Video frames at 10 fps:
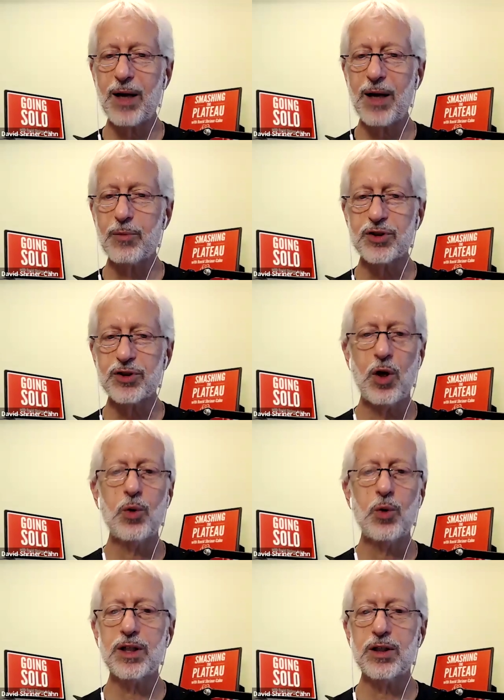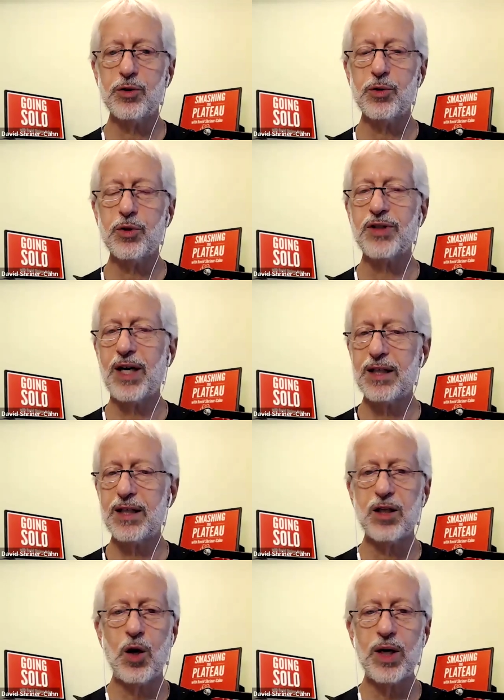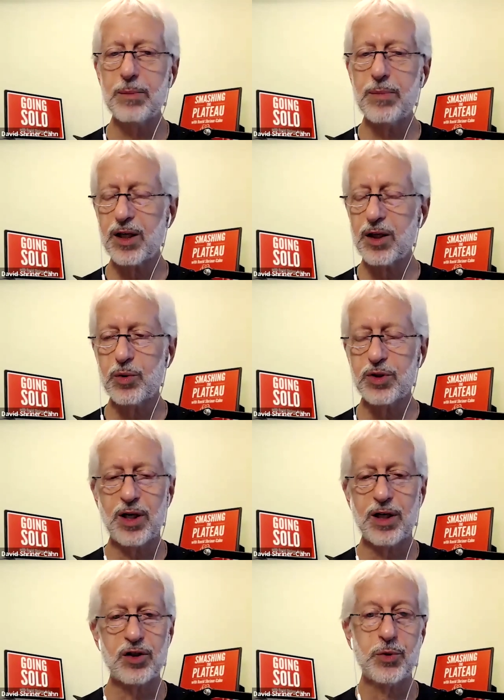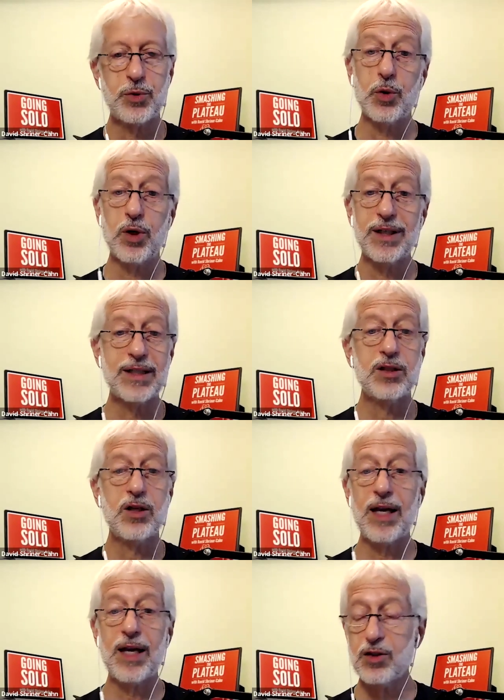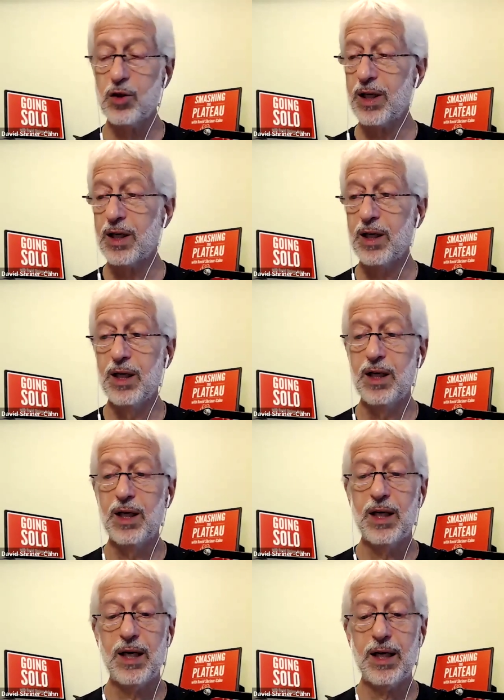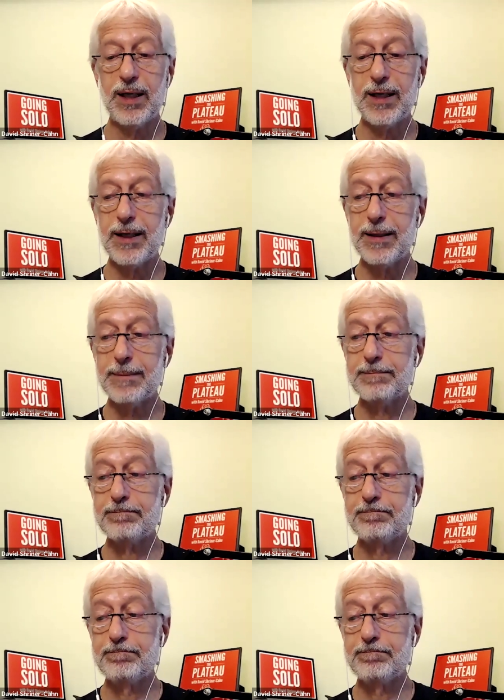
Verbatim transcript: I was totally clueless. I didn't know anybody who was an entrepreneur. I didn't know how to do it. Um,